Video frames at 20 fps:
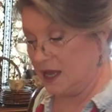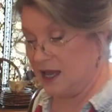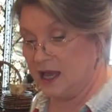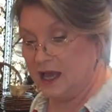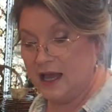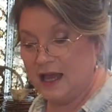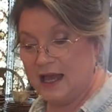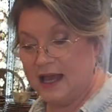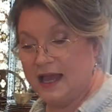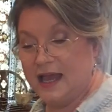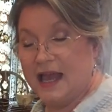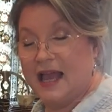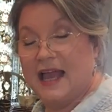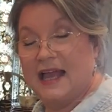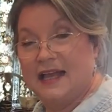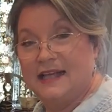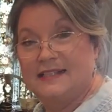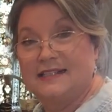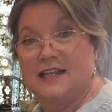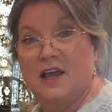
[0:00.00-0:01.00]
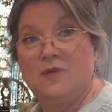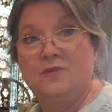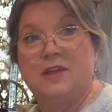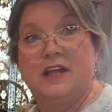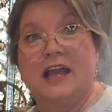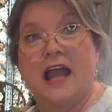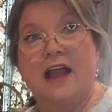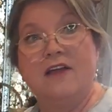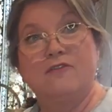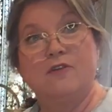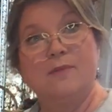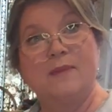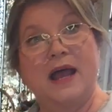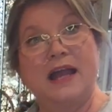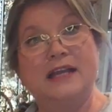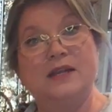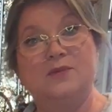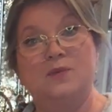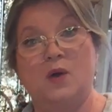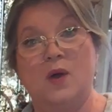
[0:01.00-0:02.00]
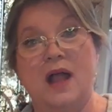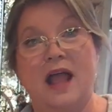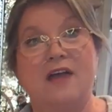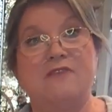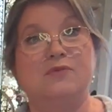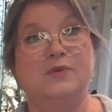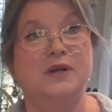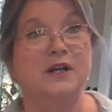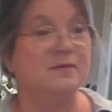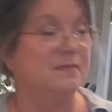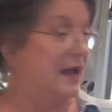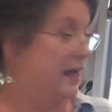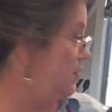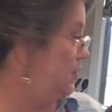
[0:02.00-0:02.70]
so that everybody will have one of my